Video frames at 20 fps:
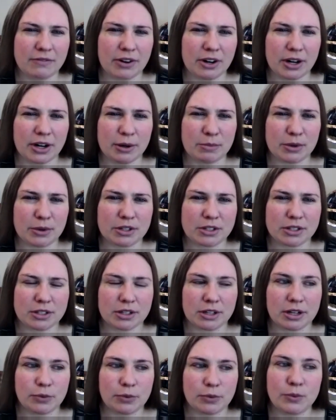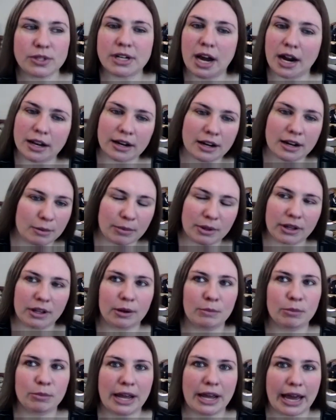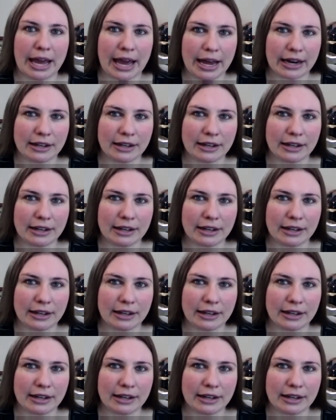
it was not an MLM,